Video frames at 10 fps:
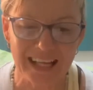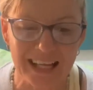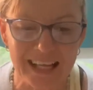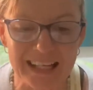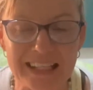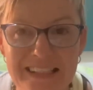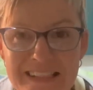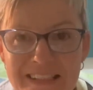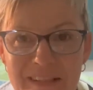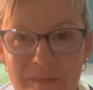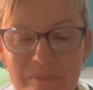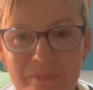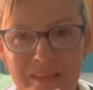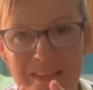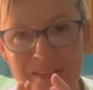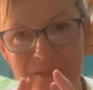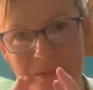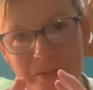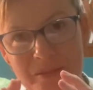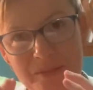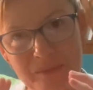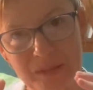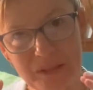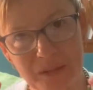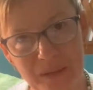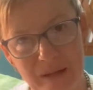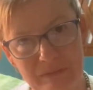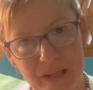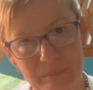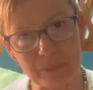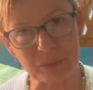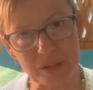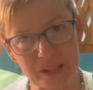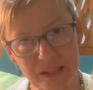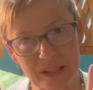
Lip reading: And you notice when you have that pulling